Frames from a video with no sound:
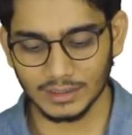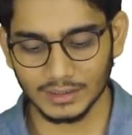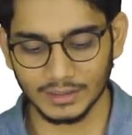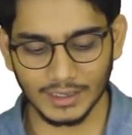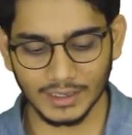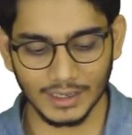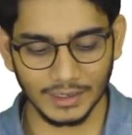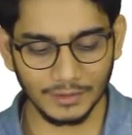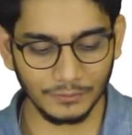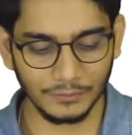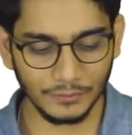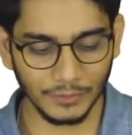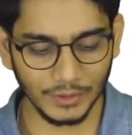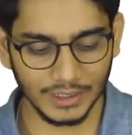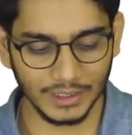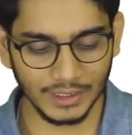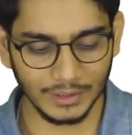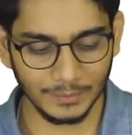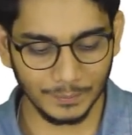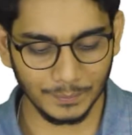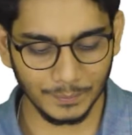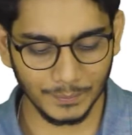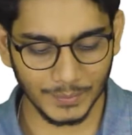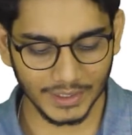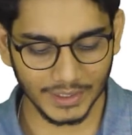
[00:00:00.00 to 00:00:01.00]
Then
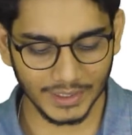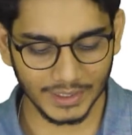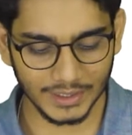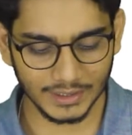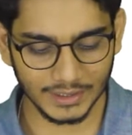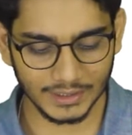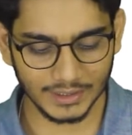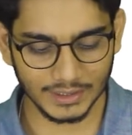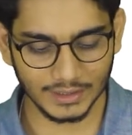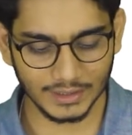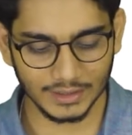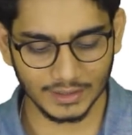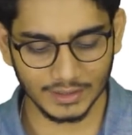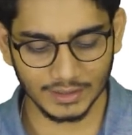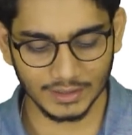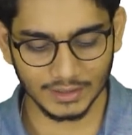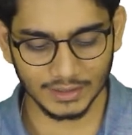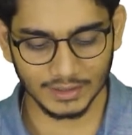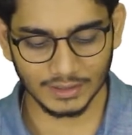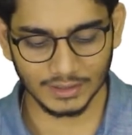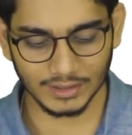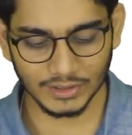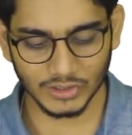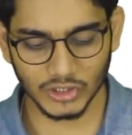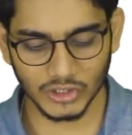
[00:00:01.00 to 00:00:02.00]
we'll print
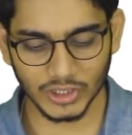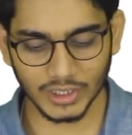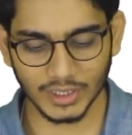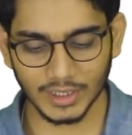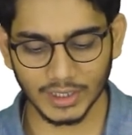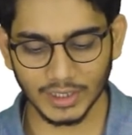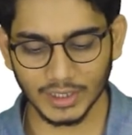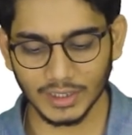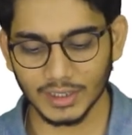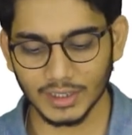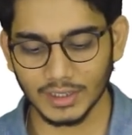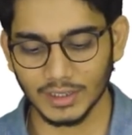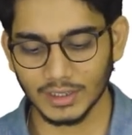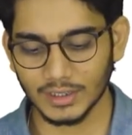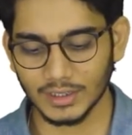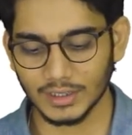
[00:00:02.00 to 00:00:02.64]
G.